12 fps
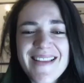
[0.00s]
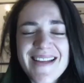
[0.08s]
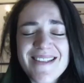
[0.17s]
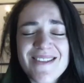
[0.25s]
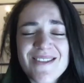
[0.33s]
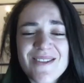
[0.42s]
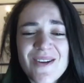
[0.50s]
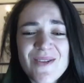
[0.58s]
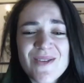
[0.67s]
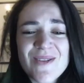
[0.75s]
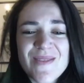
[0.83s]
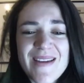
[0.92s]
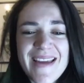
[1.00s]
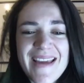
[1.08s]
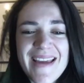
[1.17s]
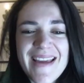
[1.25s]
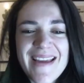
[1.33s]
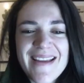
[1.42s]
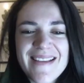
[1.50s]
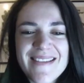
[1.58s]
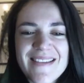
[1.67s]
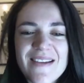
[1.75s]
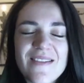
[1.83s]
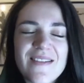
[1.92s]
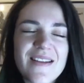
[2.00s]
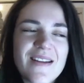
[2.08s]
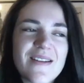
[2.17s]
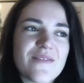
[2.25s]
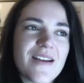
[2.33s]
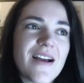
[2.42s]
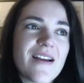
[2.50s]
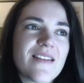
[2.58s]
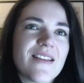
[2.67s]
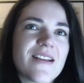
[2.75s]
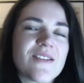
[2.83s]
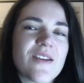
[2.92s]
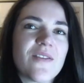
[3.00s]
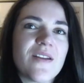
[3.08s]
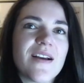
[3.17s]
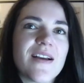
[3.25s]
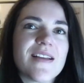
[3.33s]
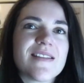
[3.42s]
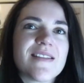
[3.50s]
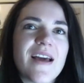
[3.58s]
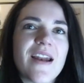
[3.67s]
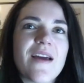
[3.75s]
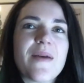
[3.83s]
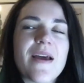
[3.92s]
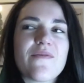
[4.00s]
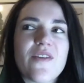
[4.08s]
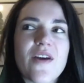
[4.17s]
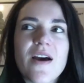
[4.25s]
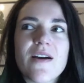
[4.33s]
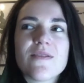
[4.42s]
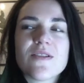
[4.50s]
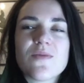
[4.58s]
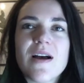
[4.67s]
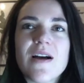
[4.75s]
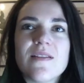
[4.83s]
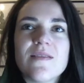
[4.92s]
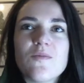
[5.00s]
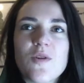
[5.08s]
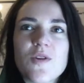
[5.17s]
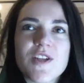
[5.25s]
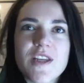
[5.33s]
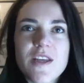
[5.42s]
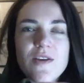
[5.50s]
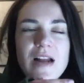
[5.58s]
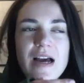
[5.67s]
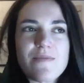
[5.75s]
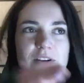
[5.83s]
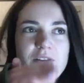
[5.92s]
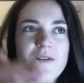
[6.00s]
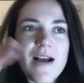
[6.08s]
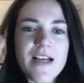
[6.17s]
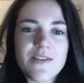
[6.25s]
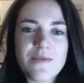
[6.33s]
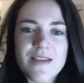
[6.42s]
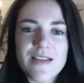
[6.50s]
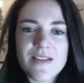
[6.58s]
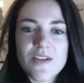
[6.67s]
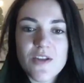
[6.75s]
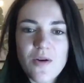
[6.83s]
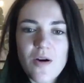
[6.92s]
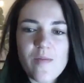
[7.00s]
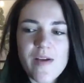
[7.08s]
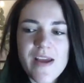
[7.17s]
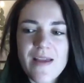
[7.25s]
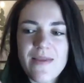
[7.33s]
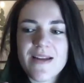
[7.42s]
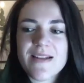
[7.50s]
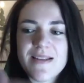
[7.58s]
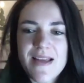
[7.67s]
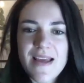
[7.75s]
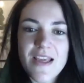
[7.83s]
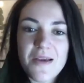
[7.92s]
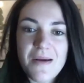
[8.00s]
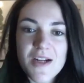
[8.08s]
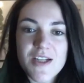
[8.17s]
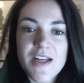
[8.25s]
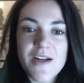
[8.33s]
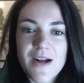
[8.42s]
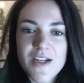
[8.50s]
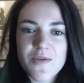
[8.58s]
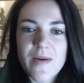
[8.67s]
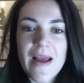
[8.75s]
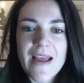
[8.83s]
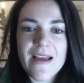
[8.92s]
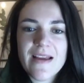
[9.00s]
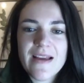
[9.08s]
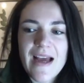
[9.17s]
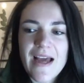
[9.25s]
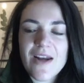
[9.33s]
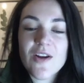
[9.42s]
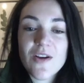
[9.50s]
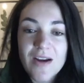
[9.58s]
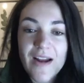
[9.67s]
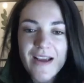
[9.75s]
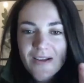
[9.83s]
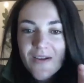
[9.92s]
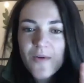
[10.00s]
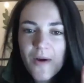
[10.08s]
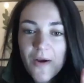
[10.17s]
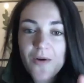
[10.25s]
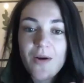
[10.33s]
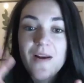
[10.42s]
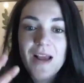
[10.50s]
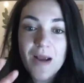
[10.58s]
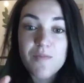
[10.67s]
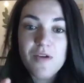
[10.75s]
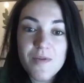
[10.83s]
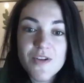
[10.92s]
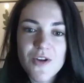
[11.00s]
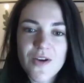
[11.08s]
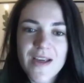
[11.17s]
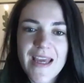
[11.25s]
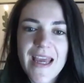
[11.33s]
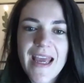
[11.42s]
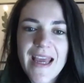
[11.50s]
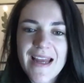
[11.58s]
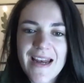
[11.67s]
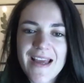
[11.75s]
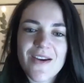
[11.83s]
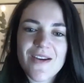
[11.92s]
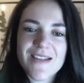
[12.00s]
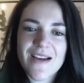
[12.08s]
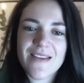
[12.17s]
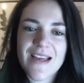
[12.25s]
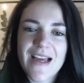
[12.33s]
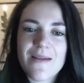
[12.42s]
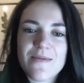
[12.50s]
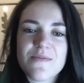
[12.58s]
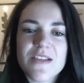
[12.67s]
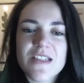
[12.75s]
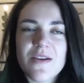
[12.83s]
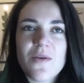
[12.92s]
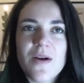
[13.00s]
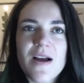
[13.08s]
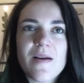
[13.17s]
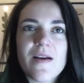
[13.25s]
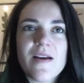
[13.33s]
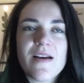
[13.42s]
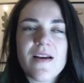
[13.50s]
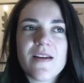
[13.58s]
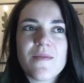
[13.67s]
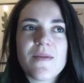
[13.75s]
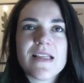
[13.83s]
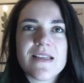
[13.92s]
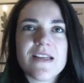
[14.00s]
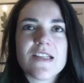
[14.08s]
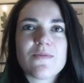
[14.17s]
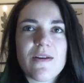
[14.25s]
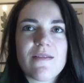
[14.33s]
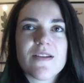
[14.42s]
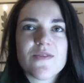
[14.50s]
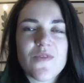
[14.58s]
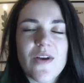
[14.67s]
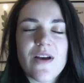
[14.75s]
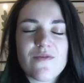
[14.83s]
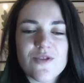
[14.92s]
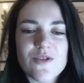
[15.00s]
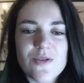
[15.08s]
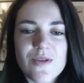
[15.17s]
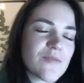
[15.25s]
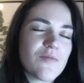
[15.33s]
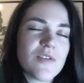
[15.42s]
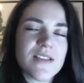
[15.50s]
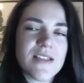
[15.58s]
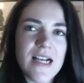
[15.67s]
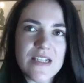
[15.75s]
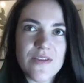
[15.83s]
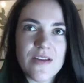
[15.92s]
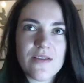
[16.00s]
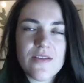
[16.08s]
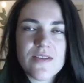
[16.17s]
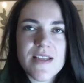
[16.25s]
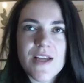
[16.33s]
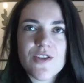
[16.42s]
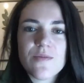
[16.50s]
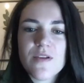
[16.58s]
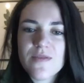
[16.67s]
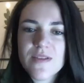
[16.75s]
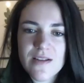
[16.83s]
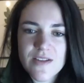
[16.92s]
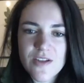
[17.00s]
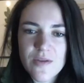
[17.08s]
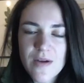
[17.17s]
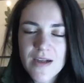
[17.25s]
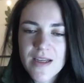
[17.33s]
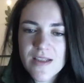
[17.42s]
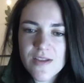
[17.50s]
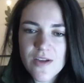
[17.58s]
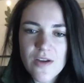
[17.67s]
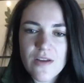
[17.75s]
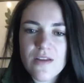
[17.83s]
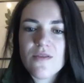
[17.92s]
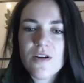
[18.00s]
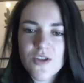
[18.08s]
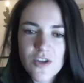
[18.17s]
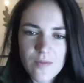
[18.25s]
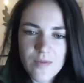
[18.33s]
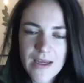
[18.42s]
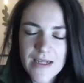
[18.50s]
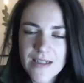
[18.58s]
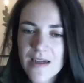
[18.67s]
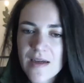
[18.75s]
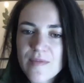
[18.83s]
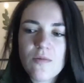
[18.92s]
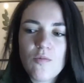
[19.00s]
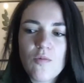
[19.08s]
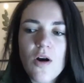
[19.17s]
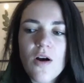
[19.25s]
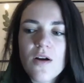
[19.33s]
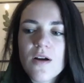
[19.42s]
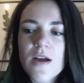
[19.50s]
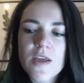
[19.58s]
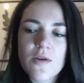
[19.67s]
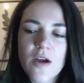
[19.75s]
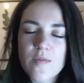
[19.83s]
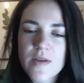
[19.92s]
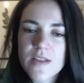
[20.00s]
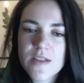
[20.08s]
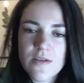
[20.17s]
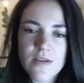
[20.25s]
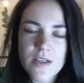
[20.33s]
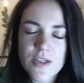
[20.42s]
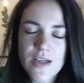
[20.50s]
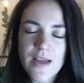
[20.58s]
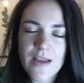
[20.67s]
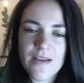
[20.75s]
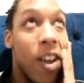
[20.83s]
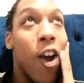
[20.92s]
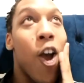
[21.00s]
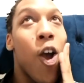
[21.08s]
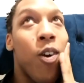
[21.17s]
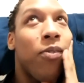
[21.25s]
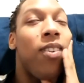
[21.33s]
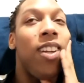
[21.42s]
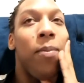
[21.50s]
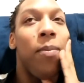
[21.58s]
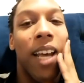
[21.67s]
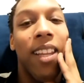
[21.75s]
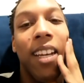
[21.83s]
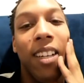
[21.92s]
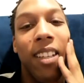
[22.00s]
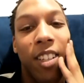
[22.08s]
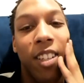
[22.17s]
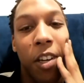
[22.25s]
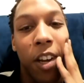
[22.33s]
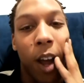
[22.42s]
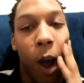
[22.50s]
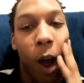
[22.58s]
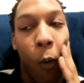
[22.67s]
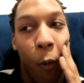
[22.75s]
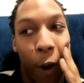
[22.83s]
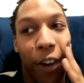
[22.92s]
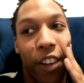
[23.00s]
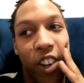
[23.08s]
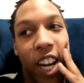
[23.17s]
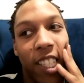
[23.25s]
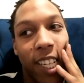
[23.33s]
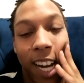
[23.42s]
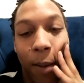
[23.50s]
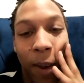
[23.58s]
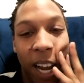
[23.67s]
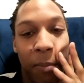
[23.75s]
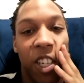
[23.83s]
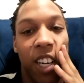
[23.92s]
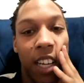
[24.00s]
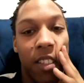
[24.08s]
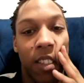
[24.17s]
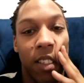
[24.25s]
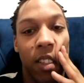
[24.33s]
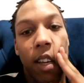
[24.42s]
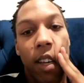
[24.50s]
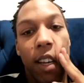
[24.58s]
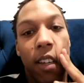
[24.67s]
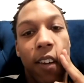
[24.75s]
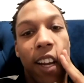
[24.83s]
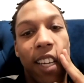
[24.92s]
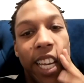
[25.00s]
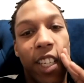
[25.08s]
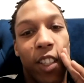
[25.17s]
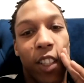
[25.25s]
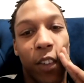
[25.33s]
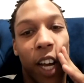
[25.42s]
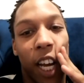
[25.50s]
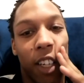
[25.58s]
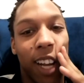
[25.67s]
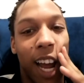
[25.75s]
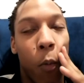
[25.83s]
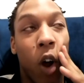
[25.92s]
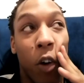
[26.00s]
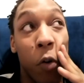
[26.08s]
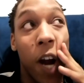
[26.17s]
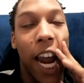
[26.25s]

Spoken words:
that's so sweet. No, I love that. I think that's so nice. And I bet for her as well, watching you like progress with this new hobby and then seeing you actually graduate and look like, quote unquote, like a proper jockey and like going down the gallops, it must have been quite an amazing experience for her, for sure. What's next for you? You said you're moving down to Newmarket soon. You've got a job lined up. What are you hoping to do this year? Hopefully by the end of this year, I want to try to take out my amateur license and at least have had like one ride.